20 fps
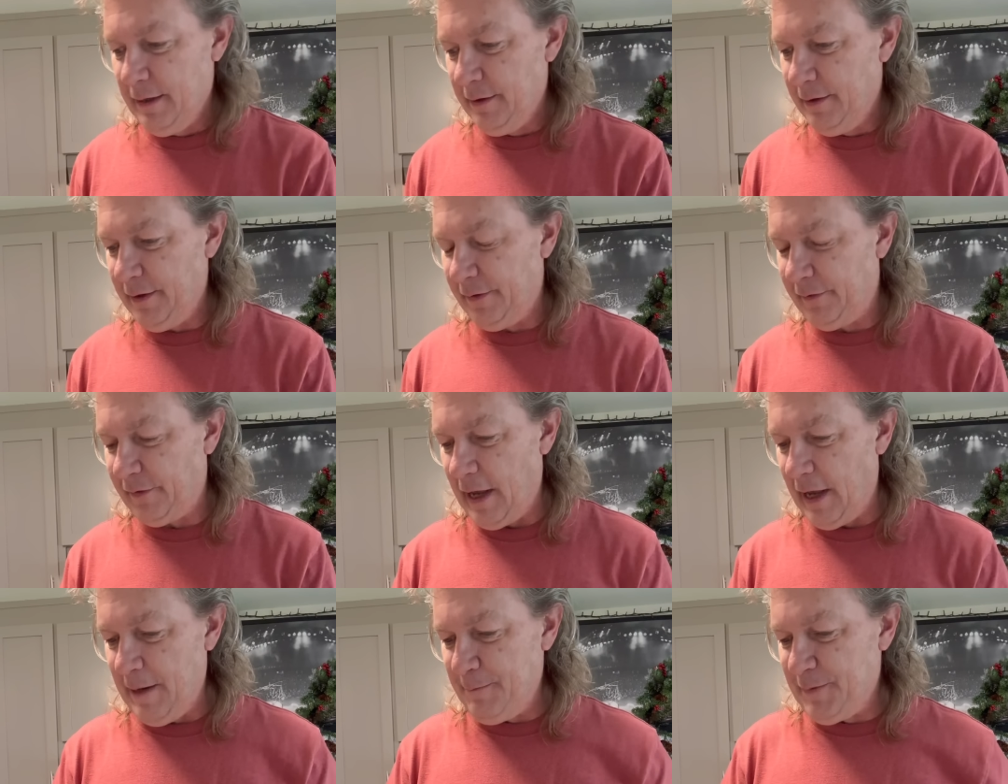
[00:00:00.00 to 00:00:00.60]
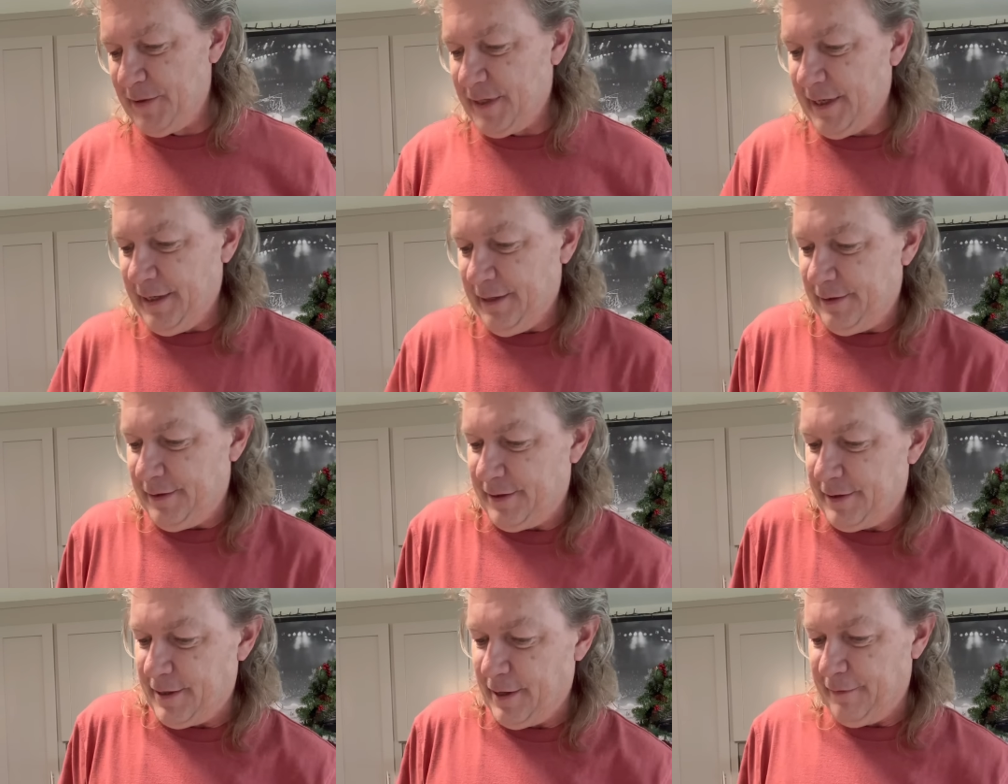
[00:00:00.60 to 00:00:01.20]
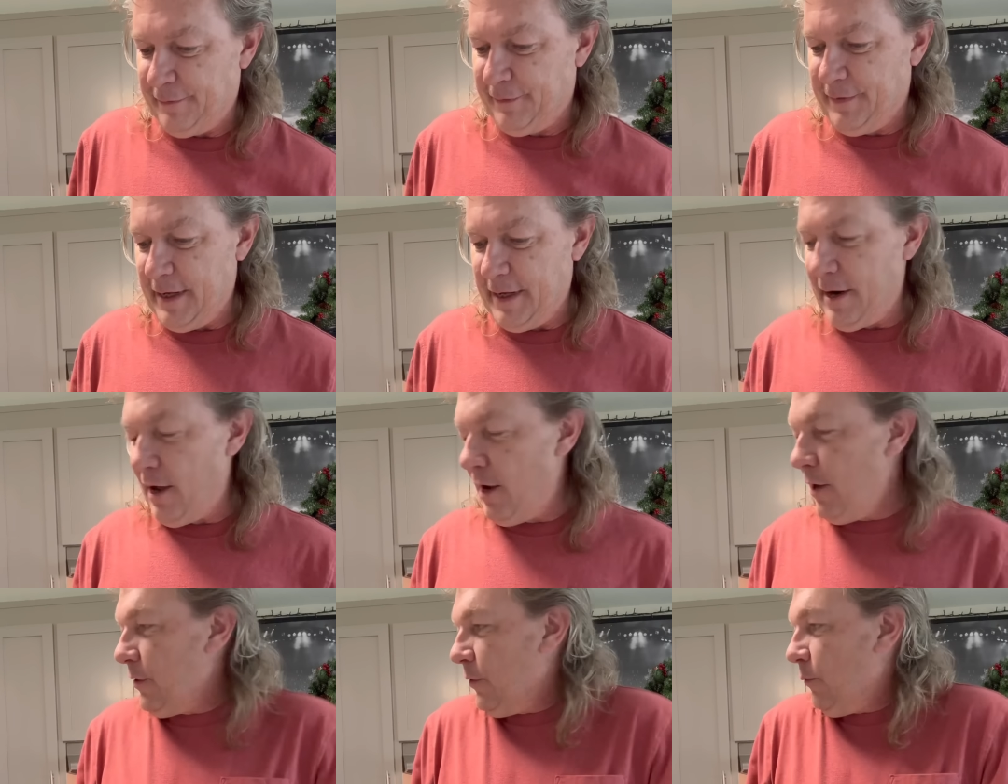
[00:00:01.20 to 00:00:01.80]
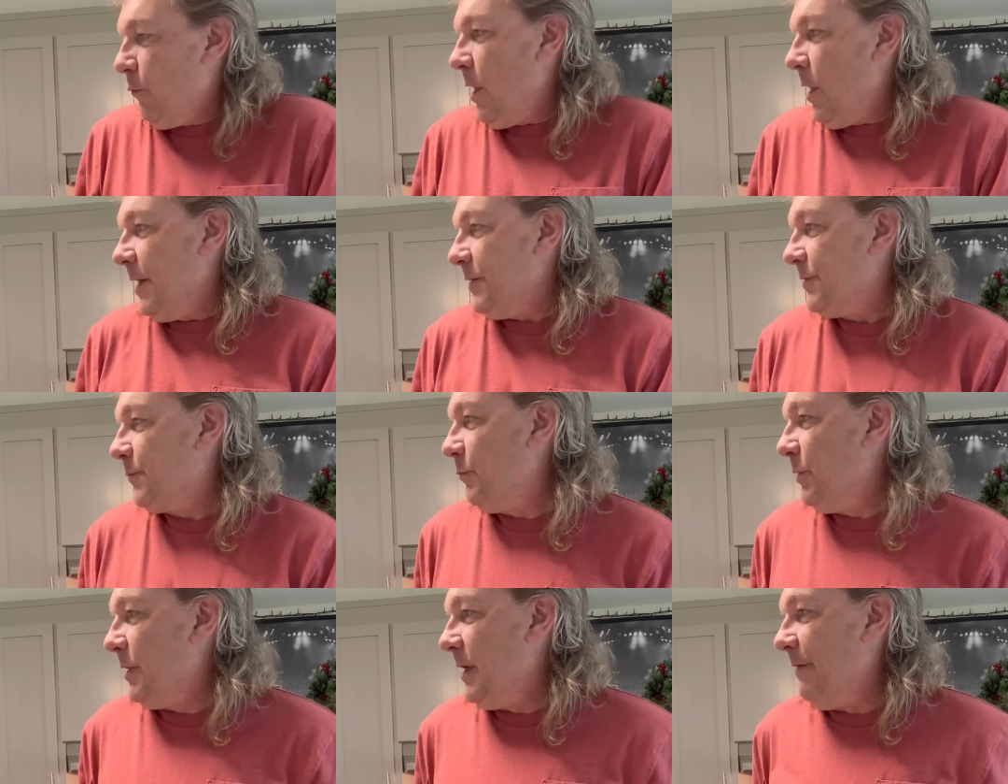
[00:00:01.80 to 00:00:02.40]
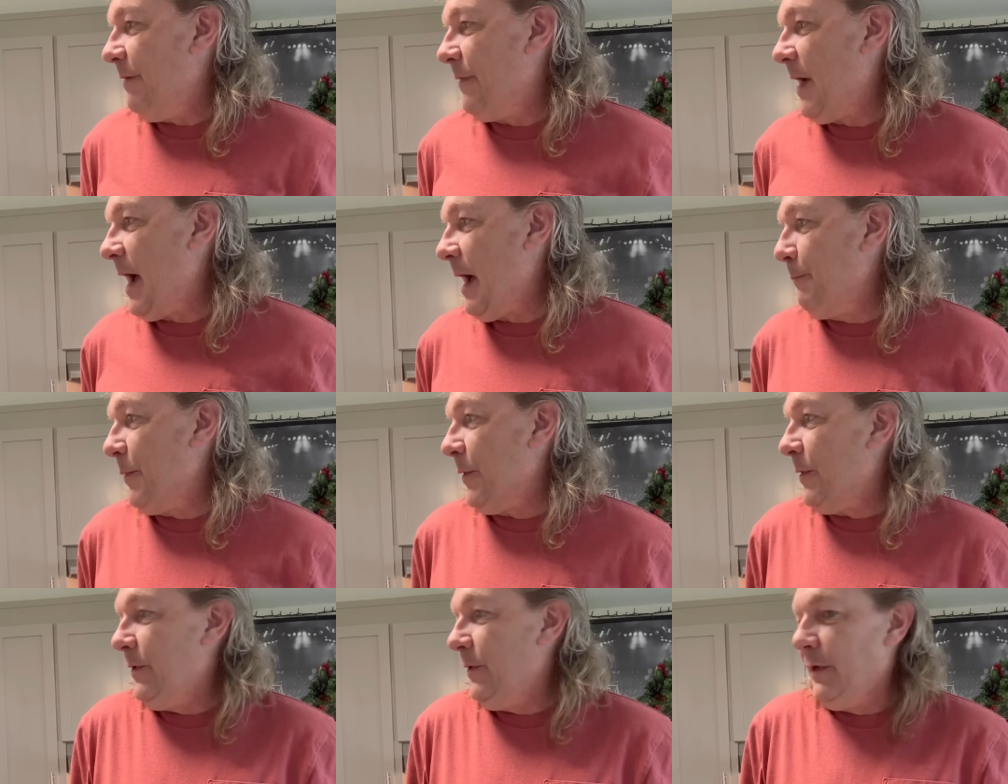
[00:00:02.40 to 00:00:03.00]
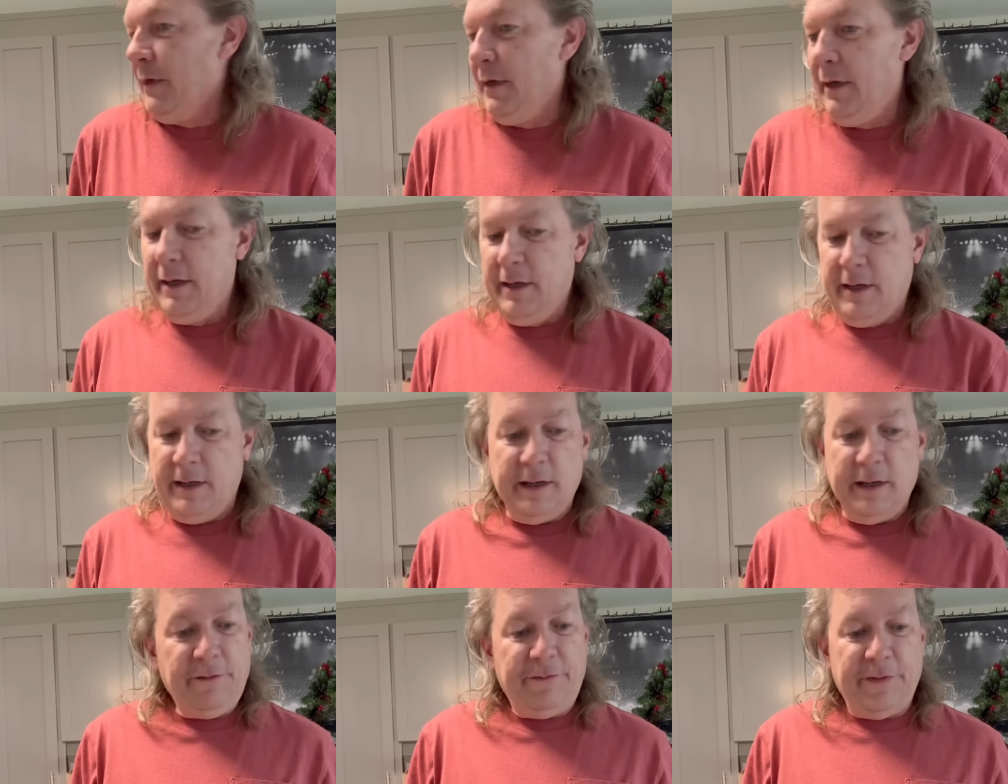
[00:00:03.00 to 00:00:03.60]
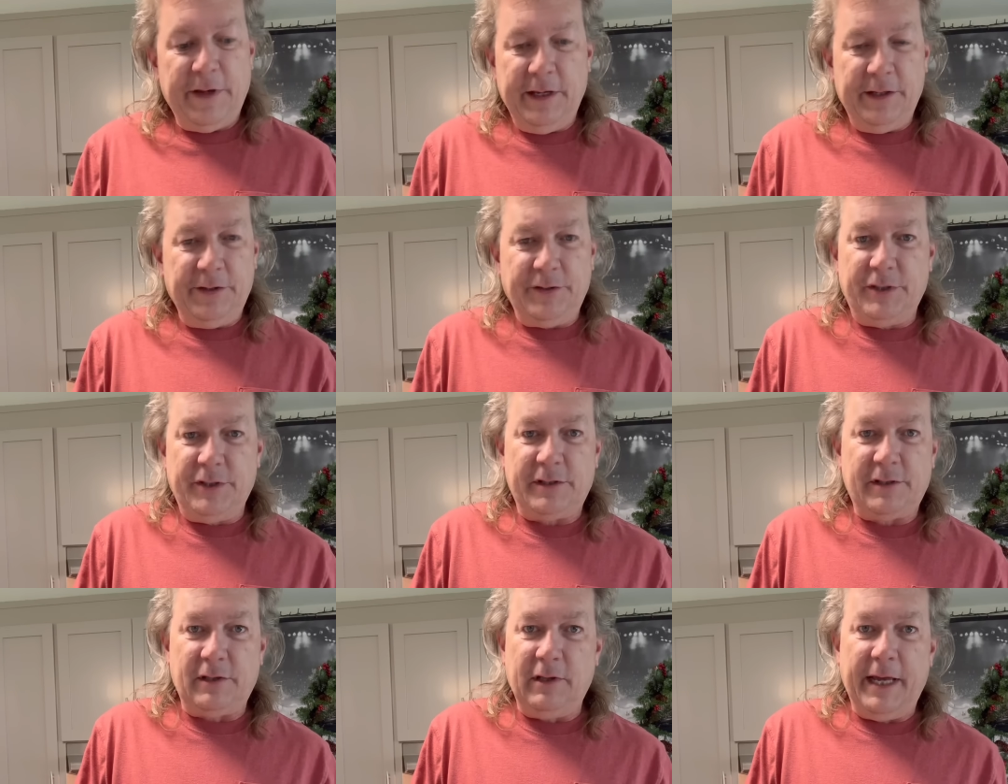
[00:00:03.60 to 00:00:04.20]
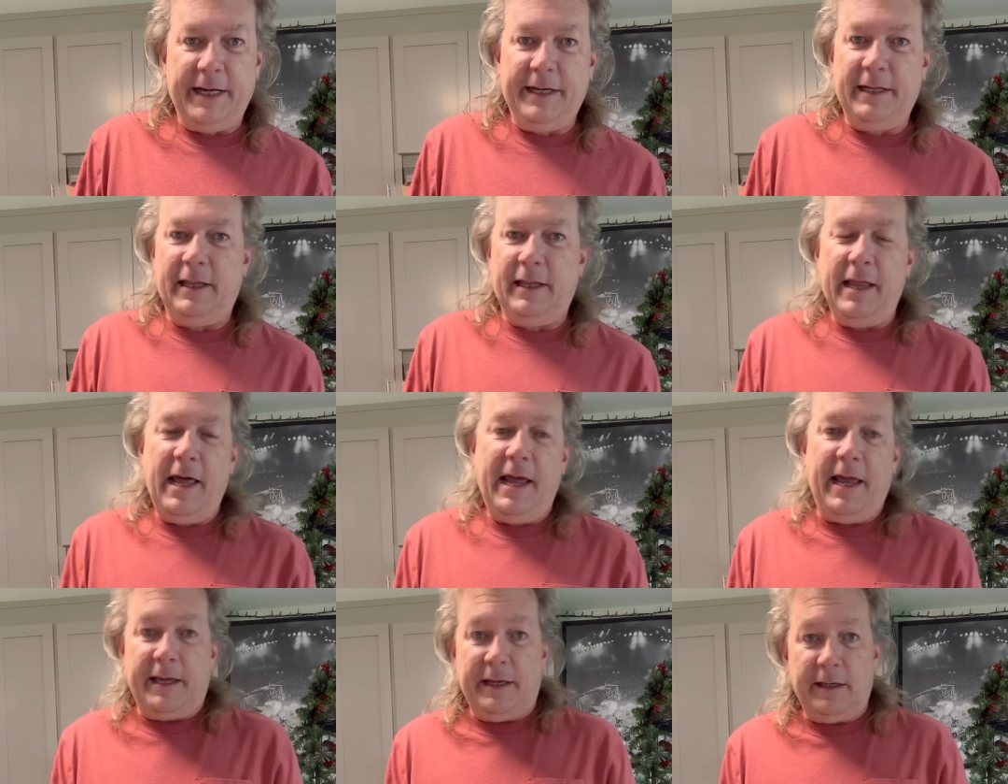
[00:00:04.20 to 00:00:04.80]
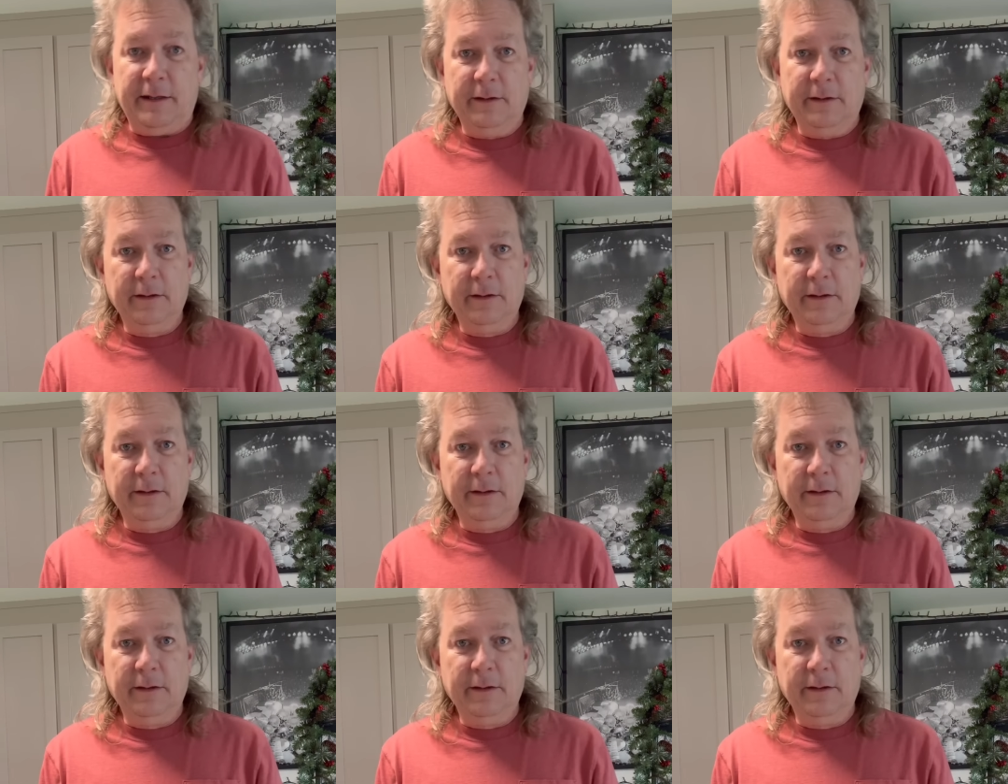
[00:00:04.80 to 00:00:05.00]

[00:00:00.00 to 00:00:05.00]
this Epstein stuff than otherwise would have happened if he just let it lay.